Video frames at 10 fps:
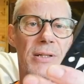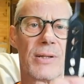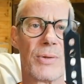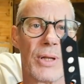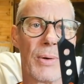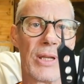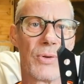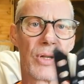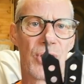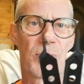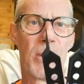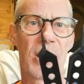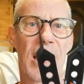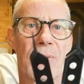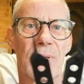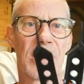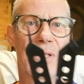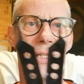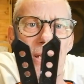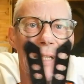There you can just mark out
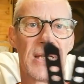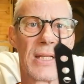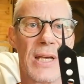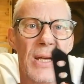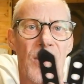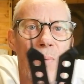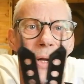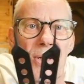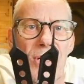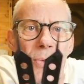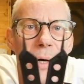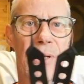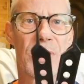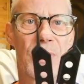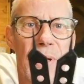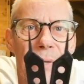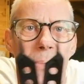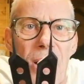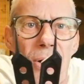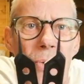distances 1 to 1, so I could
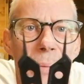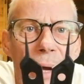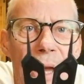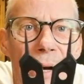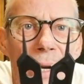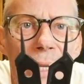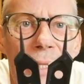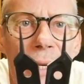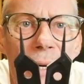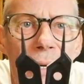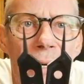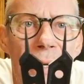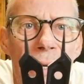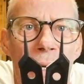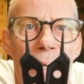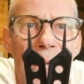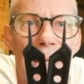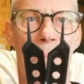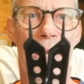mark where my eyes are, get them accurate